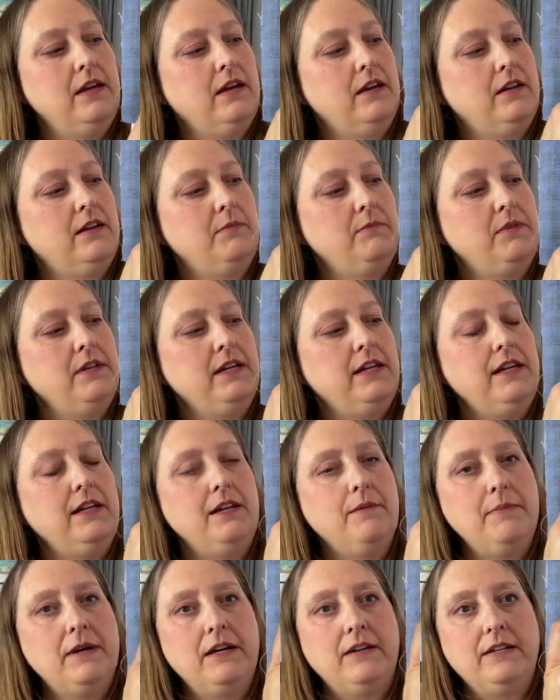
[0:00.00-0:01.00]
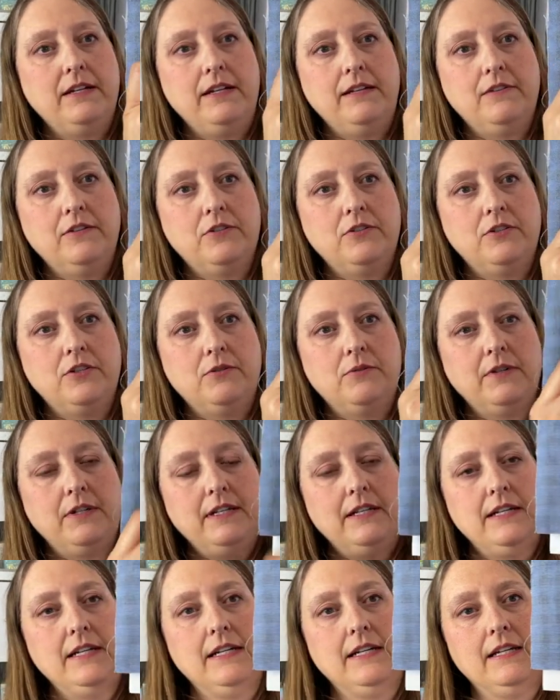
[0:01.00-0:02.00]
And I'm thinking about either
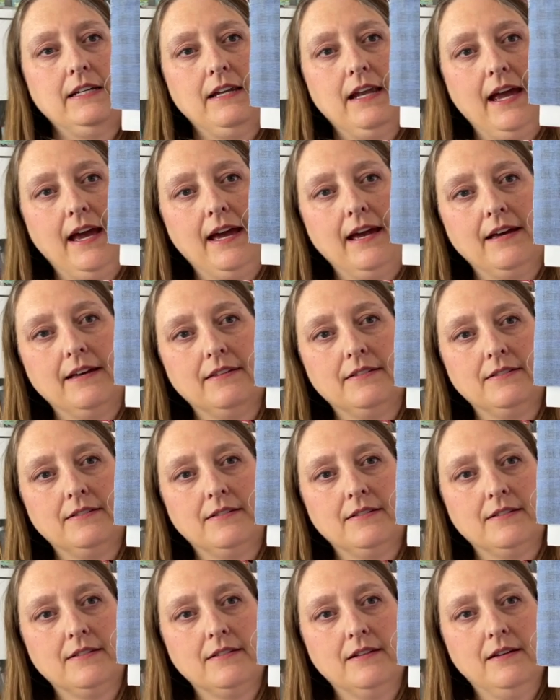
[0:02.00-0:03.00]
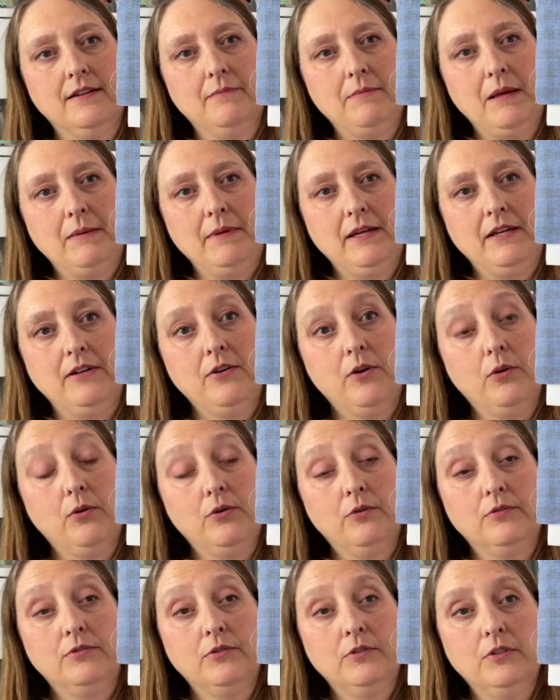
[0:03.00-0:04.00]
doing it as maybe an
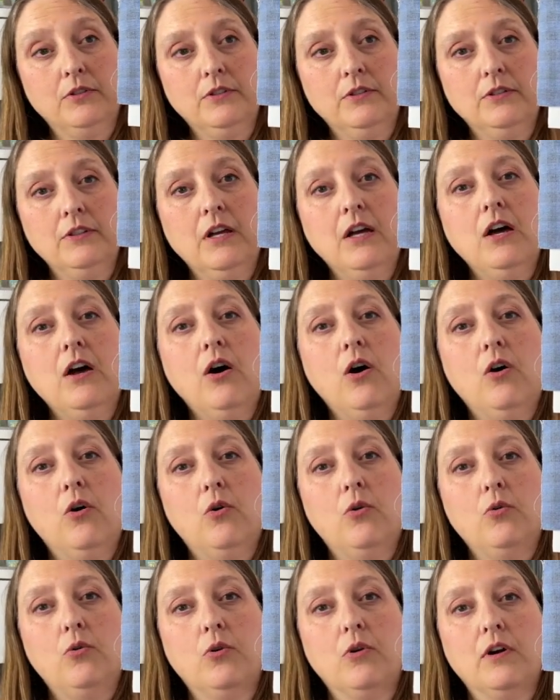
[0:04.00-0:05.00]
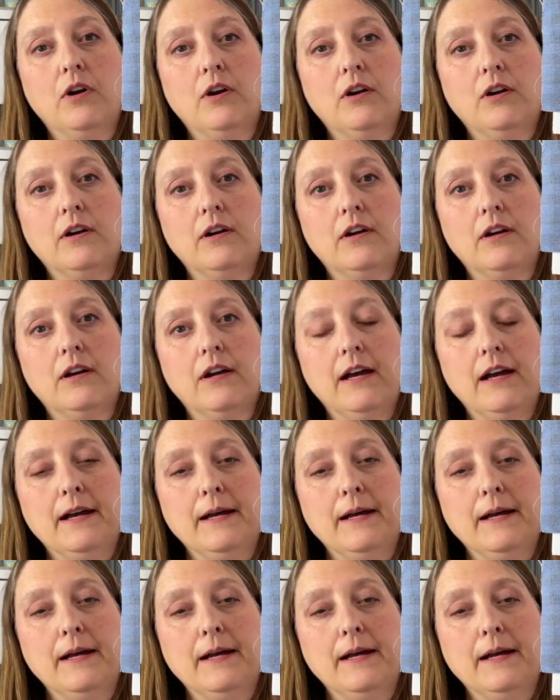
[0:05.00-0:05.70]
oval or